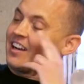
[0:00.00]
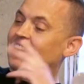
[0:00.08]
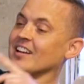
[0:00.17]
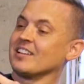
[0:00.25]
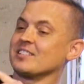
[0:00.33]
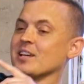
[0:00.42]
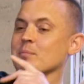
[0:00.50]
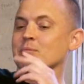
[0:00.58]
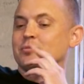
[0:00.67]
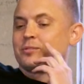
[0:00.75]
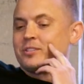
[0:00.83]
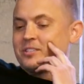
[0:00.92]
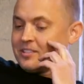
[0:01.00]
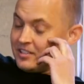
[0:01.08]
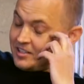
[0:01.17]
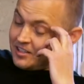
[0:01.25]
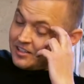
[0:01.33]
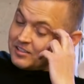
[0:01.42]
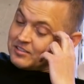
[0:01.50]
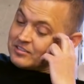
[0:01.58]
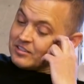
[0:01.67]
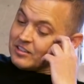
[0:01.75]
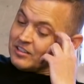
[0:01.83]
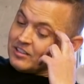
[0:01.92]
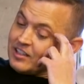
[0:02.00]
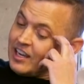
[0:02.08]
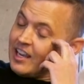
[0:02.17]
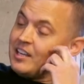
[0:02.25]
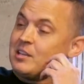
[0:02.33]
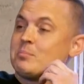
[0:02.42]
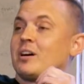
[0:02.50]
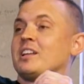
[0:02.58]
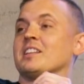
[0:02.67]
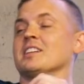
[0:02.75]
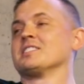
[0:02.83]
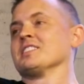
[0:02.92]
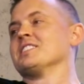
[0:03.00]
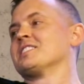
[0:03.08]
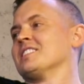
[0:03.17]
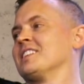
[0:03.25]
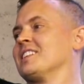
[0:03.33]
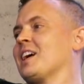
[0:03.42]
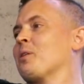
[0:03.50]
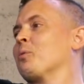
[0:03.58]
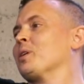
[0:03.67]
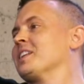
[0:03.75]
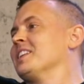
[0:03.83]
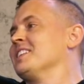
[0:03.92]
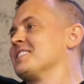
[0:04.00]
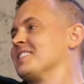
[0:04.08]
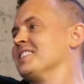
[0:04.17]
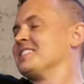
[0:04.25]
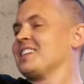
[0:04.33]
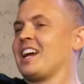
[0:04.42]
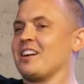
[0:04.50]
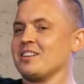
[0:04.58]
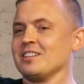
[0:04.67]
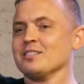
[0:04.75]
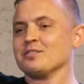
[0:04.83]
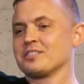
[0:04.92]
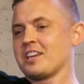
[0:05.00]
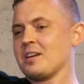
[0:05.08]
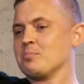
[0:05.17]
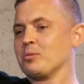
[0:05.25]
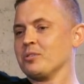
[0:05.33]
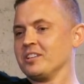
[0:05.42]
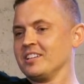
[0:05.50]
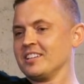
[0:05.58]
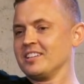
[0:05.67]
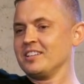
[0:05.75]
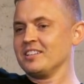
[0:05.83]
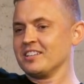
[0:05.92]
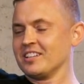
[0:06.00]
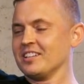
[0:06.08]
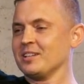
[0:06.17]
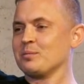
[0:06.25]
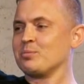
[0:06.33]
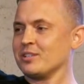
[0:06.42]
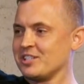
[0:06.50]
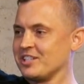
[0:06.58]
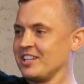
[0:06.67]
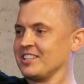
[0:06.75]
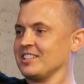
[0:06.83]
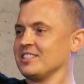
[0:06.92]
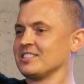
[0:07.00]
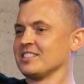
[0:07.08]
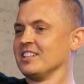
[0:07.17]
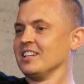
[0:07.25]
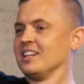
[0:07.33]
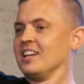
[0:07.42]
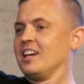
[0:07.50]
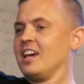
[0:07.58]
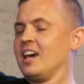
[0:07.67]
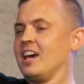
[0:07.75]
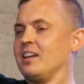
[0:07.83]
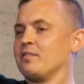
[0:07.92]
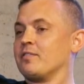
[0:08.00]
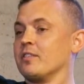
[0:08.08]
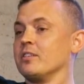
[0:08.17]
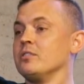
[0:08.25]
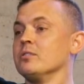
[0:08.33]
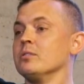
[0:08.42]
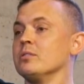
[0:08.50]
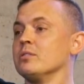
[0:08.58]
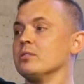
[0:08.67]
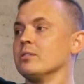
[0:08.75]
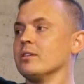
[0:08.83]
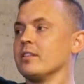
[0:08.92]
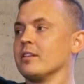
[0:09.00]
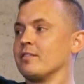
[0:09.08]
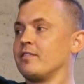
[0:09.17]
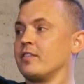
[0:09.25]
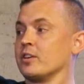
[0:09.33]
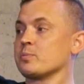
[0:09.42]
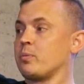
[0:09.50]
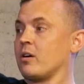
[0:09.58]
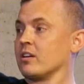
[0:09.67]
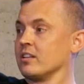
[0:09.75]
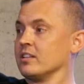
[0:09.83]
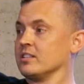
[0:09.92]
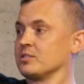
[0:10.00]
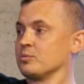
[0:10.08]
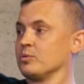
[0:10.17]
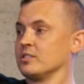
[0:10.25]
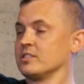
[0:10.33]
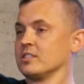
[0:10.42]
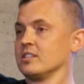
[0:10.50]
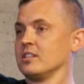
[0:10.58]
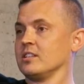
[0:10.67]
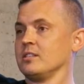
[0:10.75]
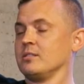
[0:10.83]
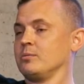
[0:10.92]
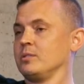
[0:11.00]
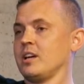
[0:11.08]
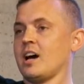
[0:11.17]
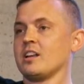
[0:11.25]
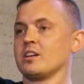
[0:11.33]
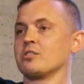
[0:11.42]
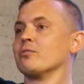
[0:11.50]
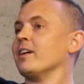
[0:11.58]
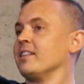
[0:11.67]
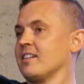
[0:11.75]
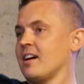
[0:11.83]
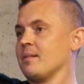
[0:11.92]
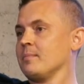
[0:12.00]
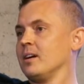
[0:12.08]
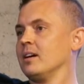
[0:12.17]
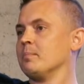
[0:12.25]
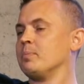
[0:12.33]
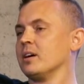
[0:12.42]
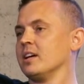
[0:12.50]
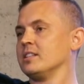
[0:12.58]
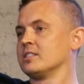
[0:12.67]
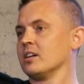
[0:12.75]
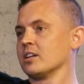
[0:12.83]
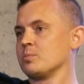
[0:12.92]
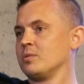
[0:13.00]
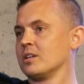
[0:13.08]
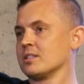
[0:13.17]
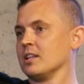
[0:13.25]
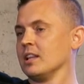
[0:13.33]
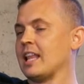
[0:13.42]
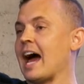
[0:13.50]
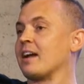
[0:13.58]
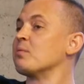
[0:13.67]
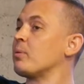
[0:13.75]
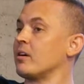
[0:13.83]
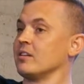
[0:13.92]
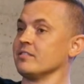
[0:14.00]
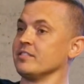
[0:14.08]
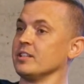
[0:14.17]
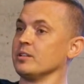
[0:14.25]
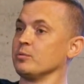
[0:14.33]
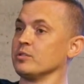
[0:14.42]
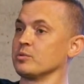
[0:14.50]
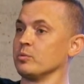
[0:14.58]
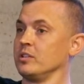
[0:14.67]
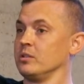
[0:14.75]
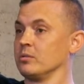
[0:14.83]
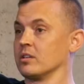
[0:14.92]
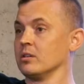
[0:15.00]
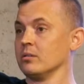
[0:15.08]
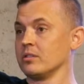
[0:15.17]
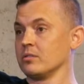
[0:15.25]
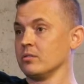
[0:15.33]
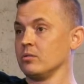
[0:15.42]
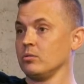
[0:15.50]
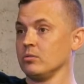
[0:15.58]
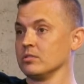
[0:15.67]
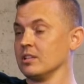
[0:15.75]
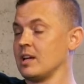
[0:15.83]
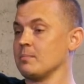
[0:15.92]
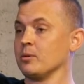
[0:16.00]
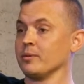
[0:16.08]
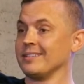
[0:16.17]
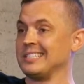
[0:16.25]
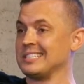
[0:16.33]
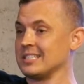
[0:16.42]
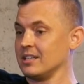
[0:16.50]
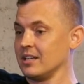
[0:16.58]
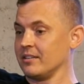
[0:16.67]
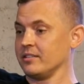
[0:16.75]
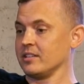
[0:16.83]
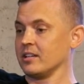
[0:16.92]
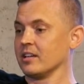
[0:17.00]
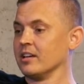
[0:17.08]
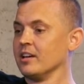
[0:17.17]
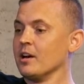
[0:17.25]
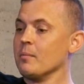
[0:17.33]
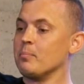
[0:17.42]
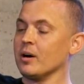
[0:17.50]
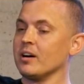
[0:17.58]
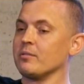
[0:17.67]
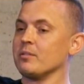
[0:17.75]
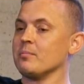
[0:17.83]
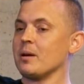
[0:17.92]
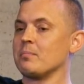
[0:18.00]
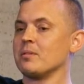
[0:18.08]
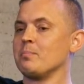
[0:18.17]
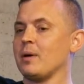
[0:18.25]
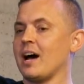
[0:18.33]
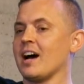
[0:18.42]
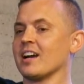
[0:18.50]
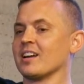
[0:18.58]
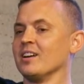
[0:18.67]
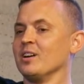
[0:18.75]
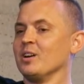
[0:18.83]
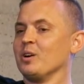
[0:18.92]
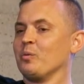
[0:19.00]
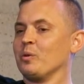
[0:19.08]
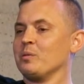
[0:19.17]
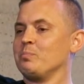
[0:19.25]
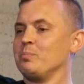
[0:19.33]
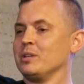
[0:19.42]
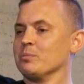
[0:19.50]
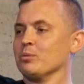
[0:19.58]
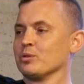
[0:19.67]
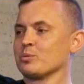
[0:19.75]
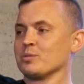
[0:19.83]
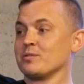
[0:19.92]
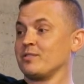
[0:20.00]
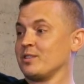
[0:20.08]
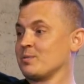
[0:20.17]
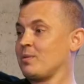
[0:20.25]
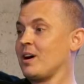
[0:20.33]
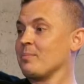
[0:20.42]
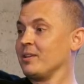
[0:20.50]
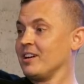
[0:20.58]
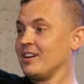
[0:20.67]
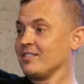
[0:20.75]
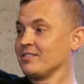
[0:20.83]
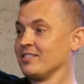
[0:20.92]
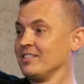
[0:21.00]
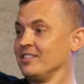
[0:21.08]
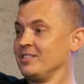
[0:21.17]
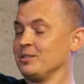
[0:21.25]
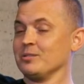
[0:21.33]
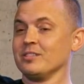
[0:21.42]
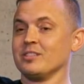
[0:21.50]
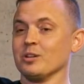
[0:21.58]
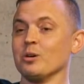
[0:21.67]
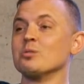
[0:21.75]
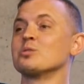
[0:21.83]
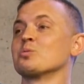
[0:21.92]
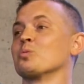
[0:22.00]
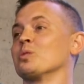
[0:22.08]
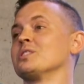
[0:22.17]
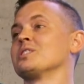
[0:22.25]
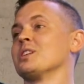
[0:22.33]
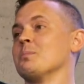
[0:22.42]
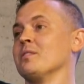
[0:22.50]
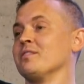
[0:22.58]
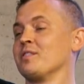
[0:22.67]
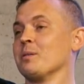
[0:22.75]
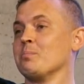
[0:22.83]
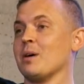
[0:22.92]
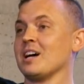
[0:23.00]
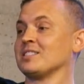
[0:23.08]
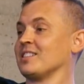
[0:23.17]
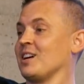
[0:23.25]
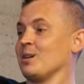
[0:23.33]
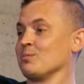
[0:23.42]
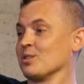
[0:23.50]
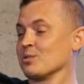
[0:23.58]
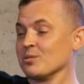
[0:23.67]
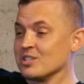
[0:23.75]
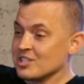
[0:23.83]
I got an example for you. So anybody that's listening that witnessed this era of skateboarding, you're gonna appreciate this. And for you, the first part of this was we had a great time. But it sucks because the latter part of it was when you were going through the whole dilemma with DC and everything. But remember back when Beebles was first popping off. Mm-hmm. Dude, those were some of the best times. Those were